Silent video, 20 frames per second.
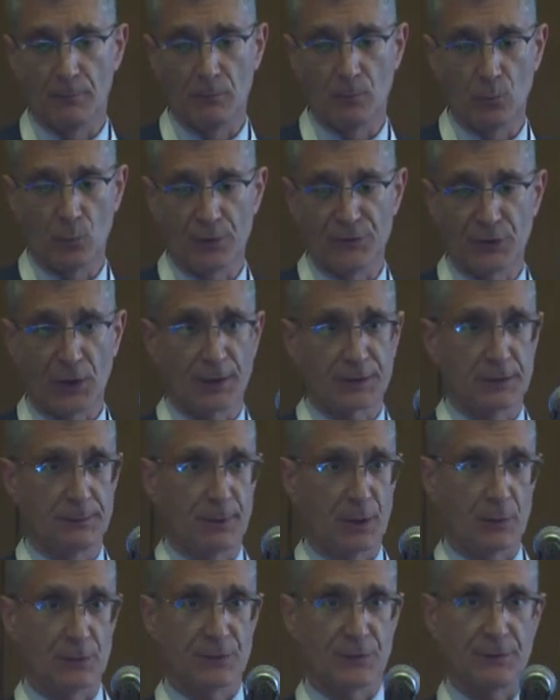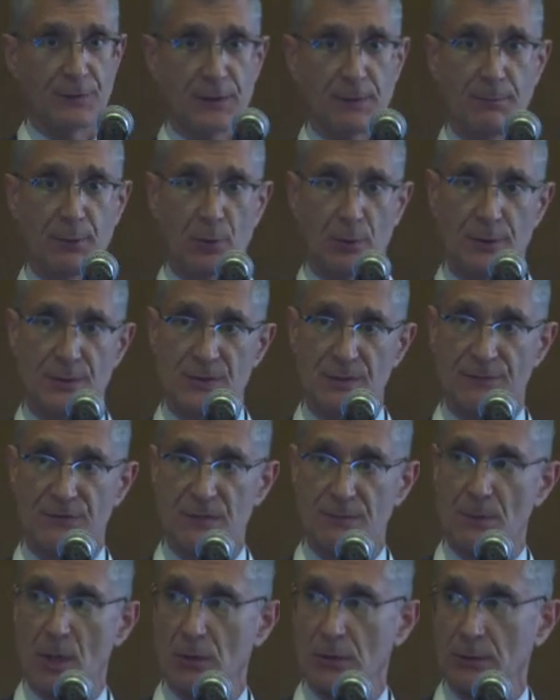We talked about the importance of
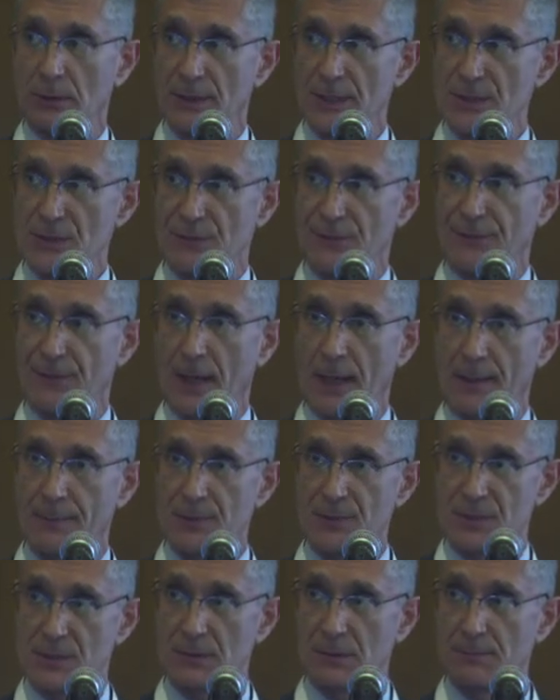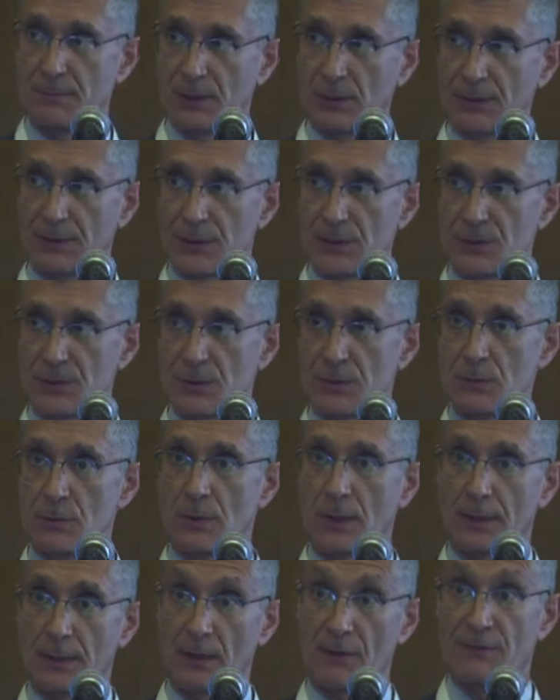smaller laser fibers and the ability to
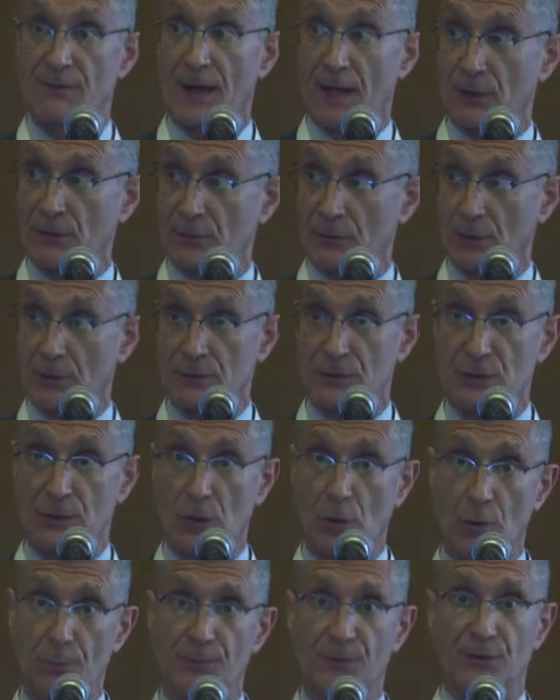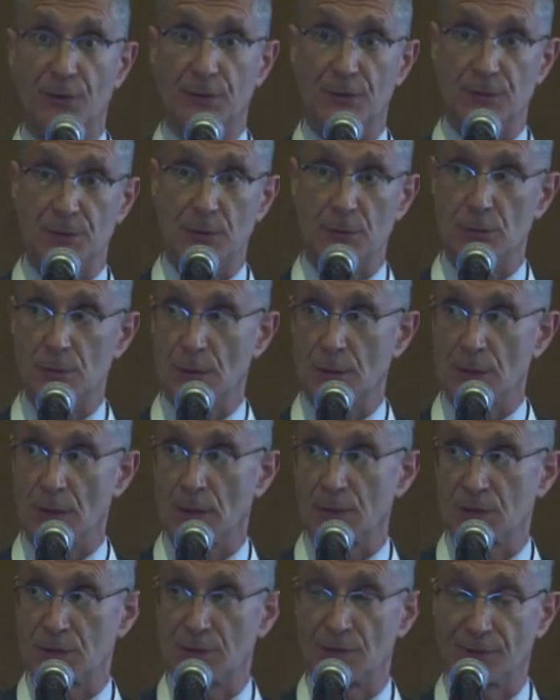advance our scopes and to
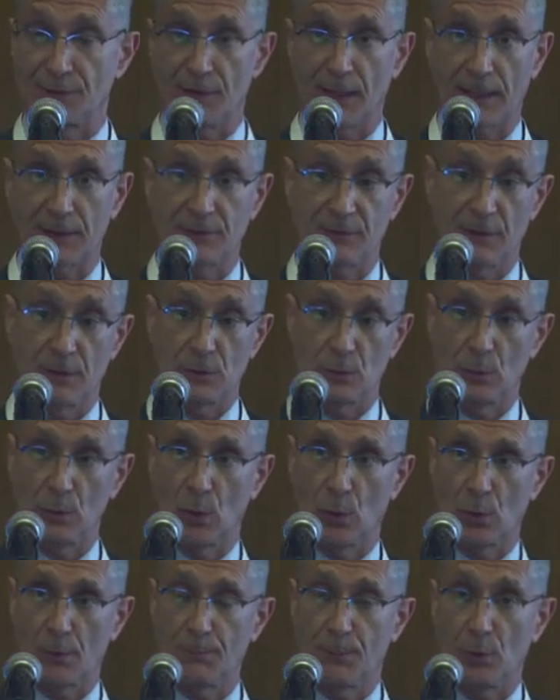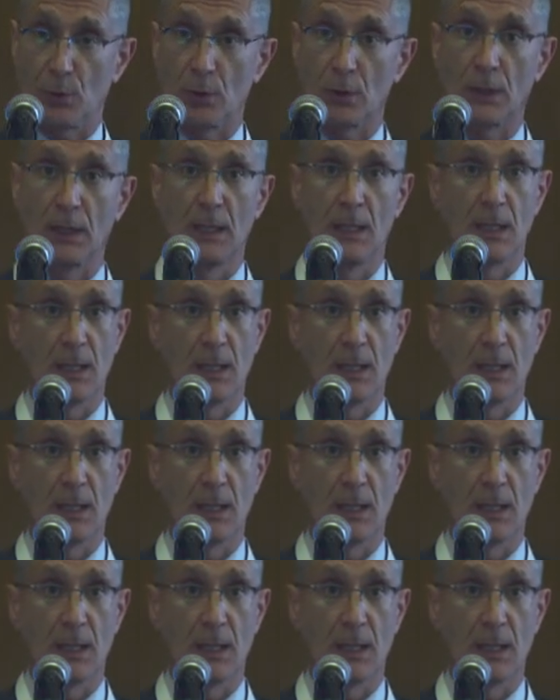deflect into the lower pole.